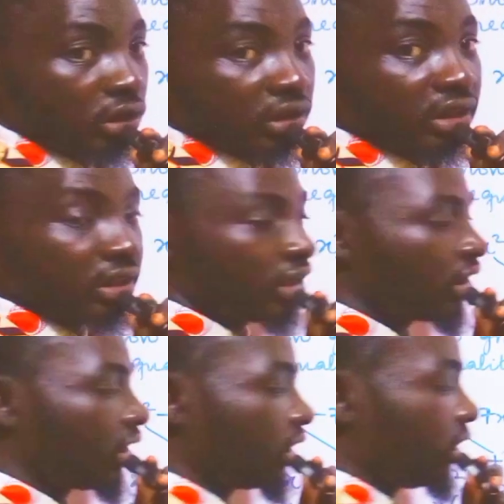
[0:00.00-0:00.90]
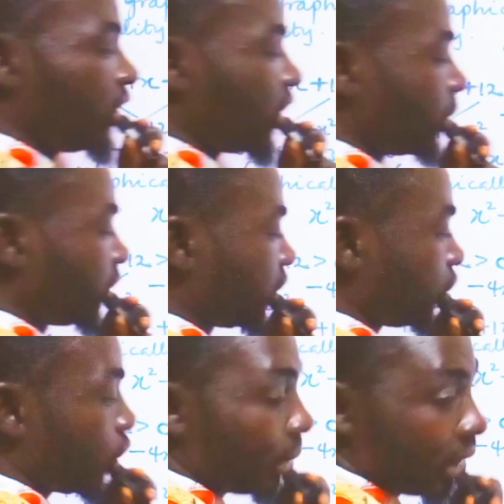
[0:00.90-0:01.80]
linear,
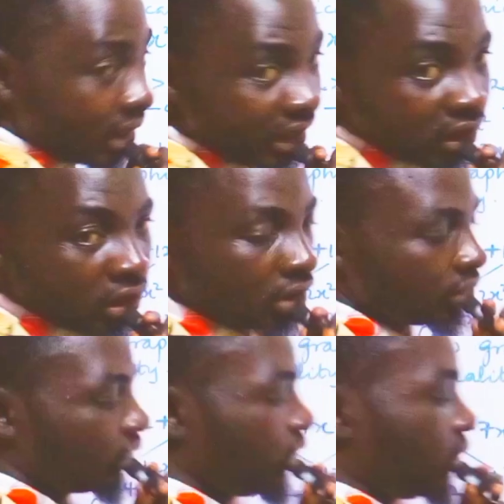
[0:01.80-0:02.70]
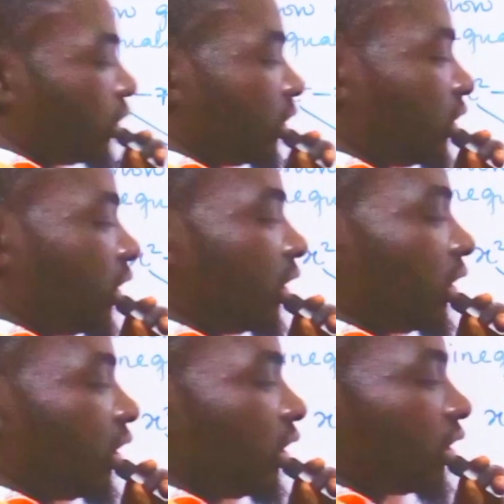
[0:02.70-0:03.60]
the number line graph, you can see that
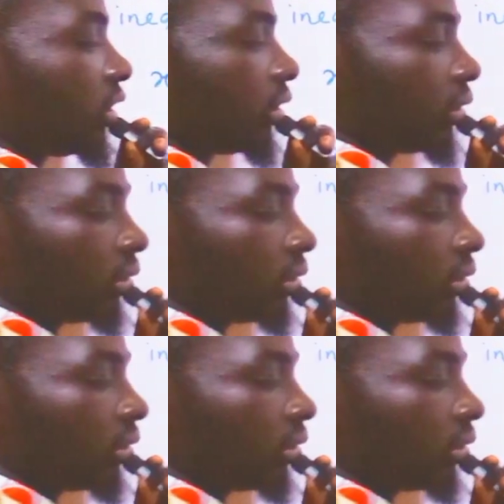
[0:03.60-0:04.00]
x